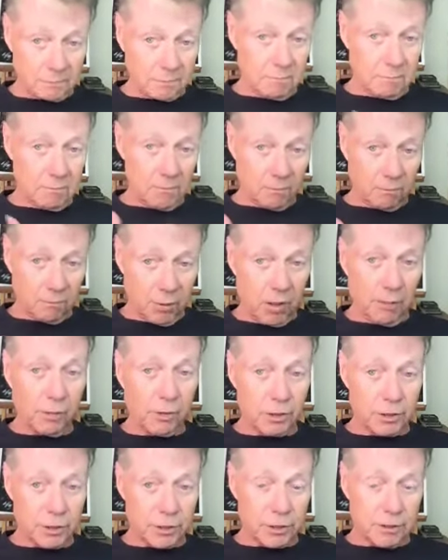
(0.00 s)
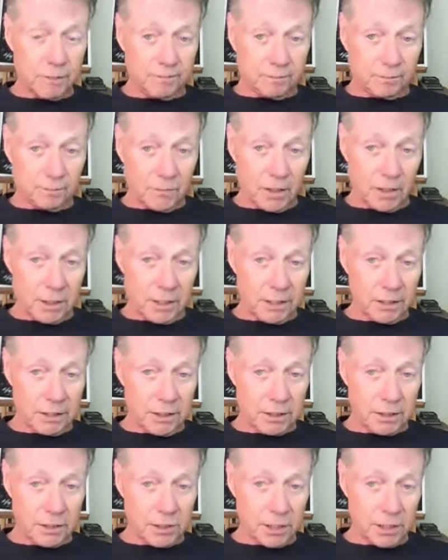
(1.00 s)
and published in
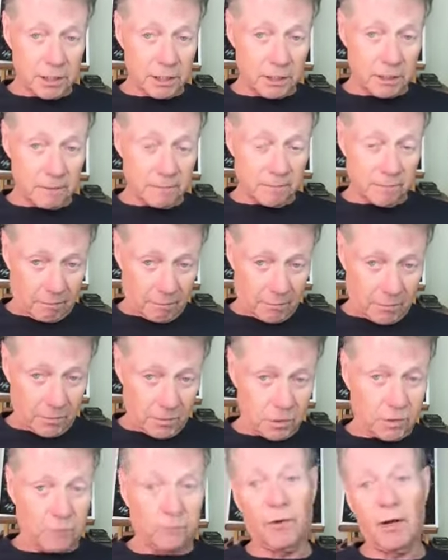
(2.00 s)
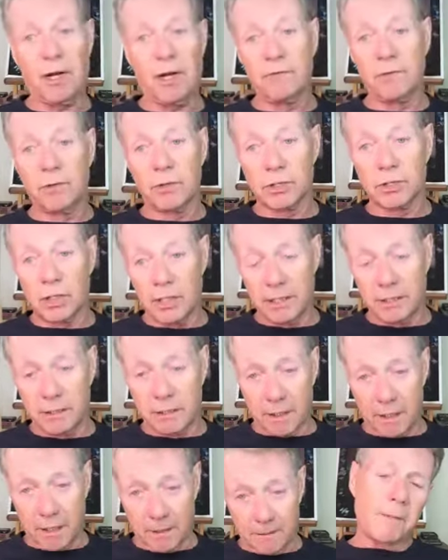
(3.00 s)
1960, so it's 5 years
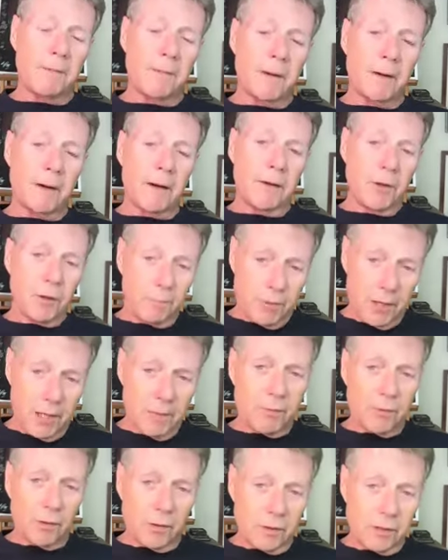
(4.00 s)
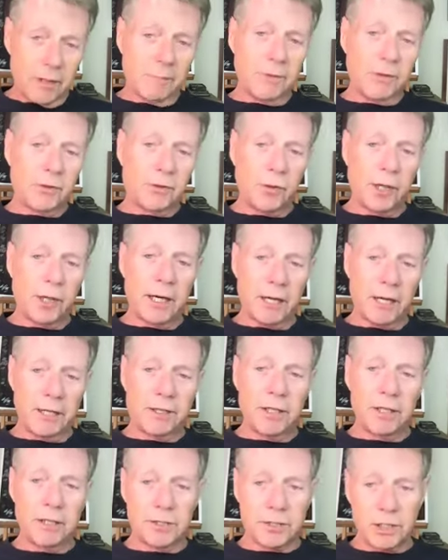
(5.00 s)
later now, other people in between
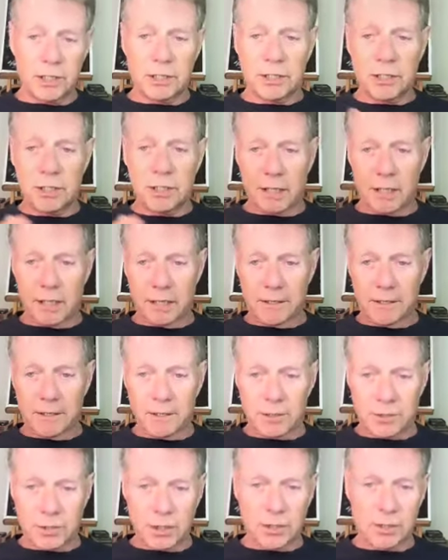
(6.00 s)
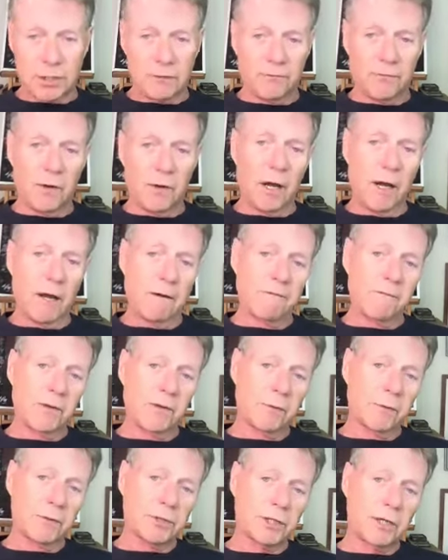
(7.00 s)
1960 and 1965,
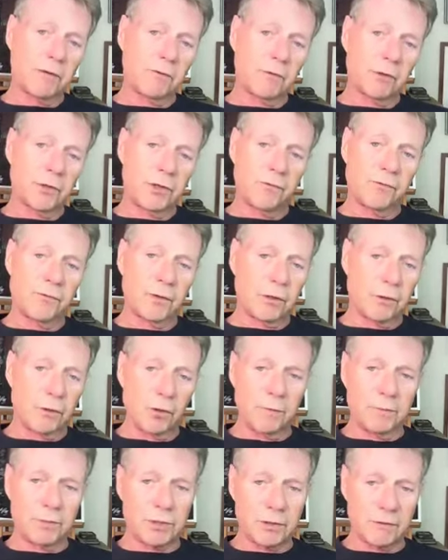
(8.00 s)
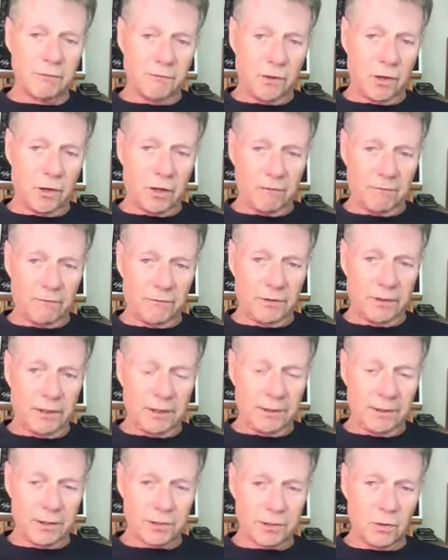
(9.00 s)
there were several different groups involved
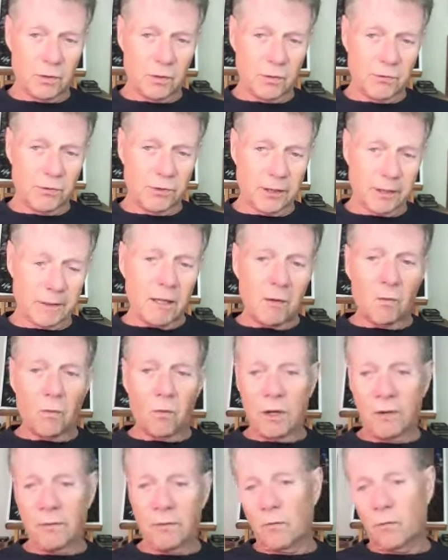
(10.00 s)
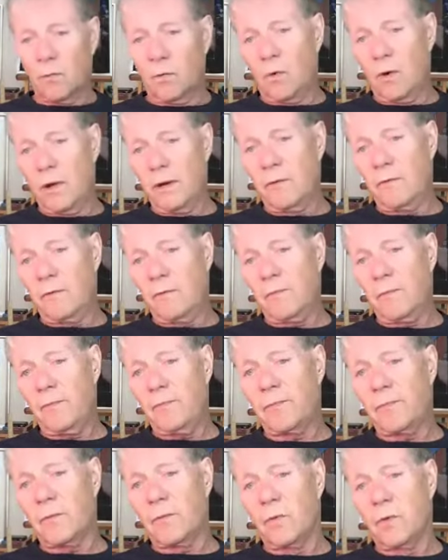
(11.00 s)
in this whole thing. One
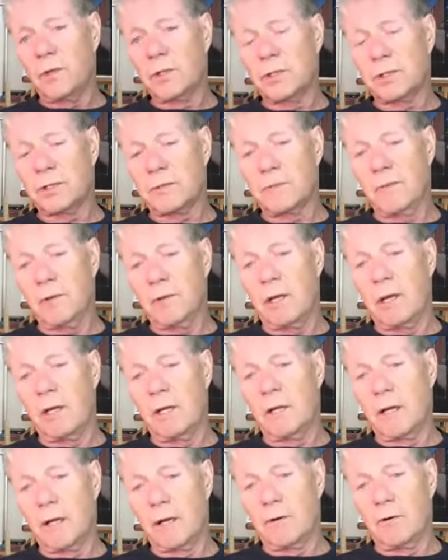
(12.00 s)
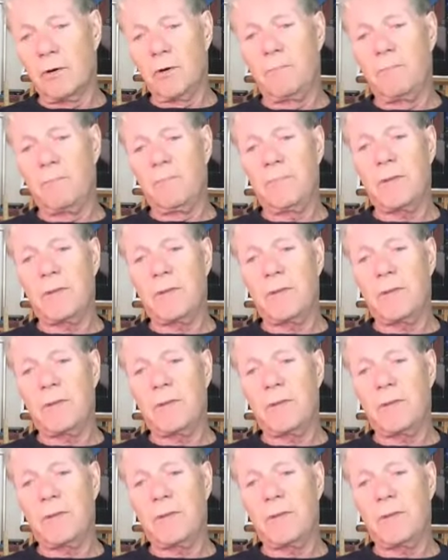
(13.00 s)
was a group